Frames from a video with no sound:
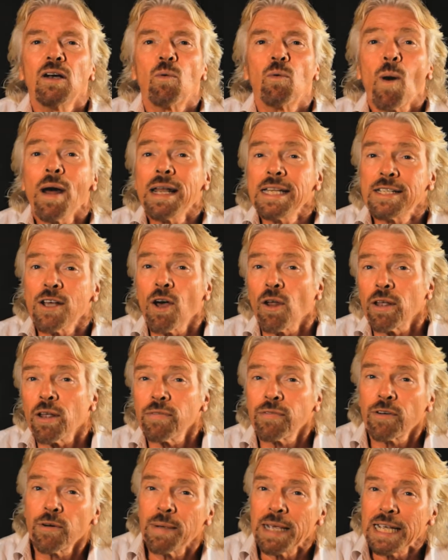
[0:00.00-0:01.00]
One dollar
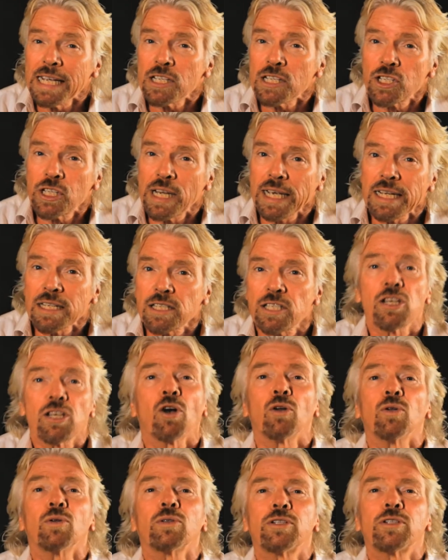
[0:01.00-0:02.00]
from each ticket
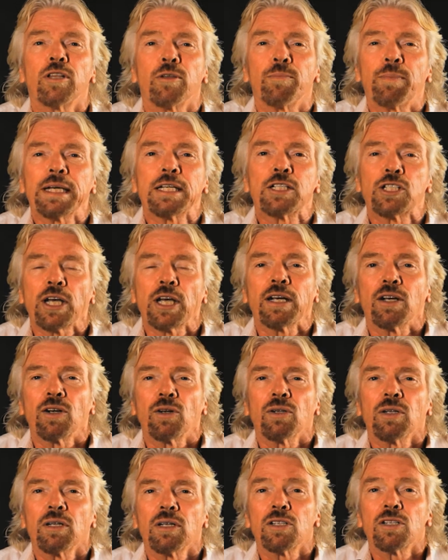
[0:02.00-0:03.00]
sold to the Big
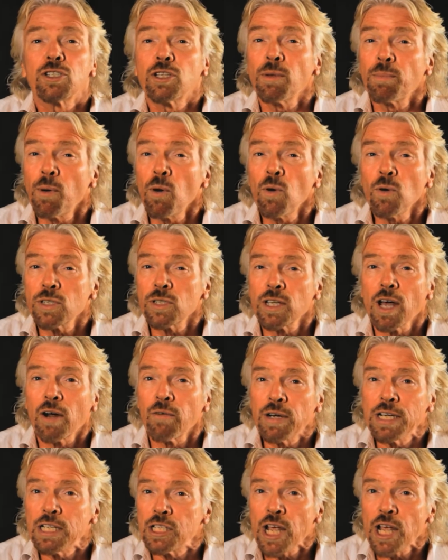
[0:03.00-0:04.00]
Jingle supports our
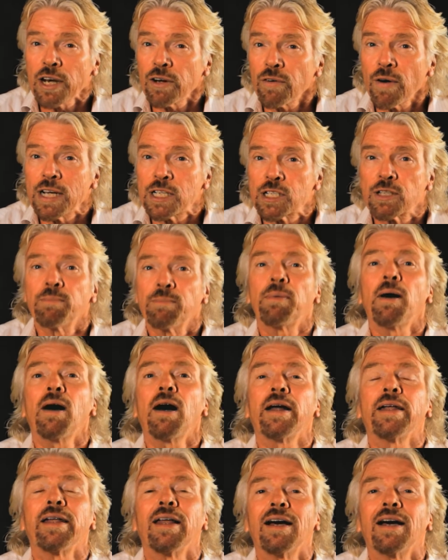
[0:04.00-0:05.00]
regeneration
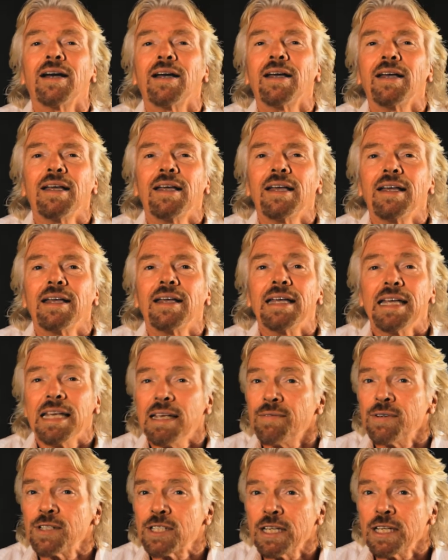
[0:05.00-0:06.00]
partner,
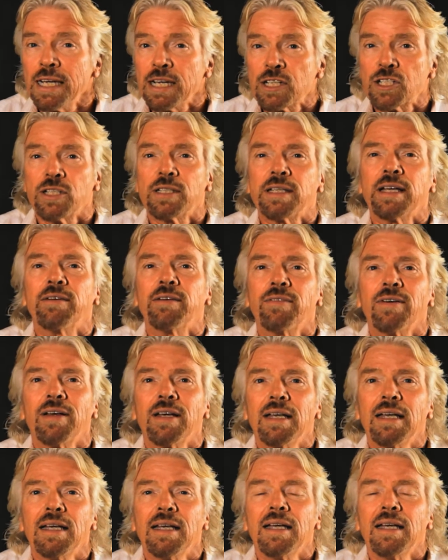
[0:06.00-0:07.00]
Eva's Initiative,
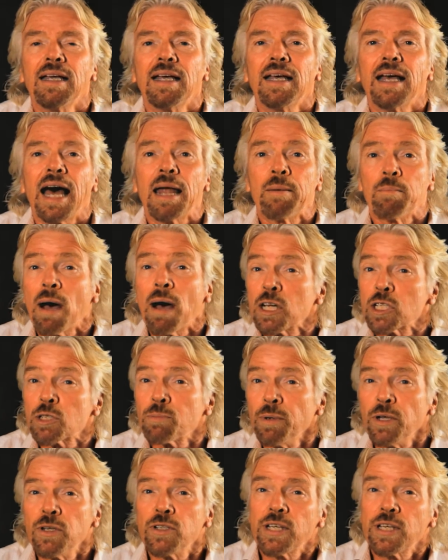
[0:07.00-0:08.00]
and Much
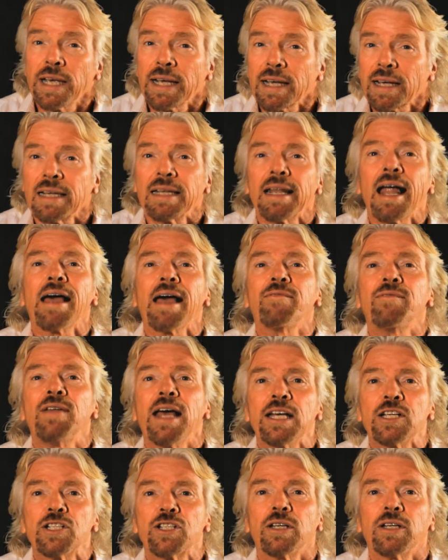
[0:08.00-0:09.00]
Music and Live
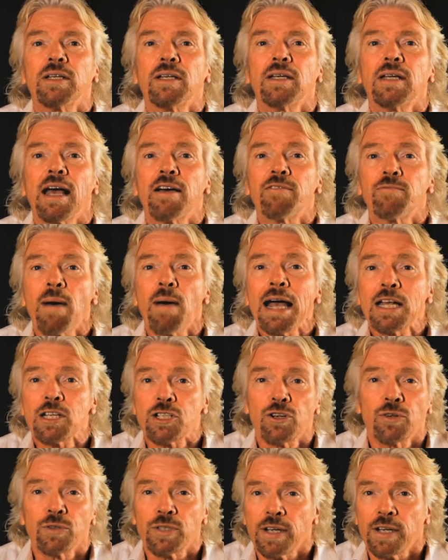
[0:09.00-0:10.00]
Nation have
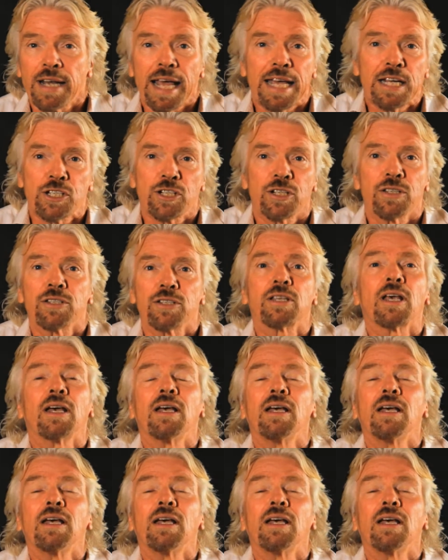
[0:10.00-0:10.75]
matched your donations.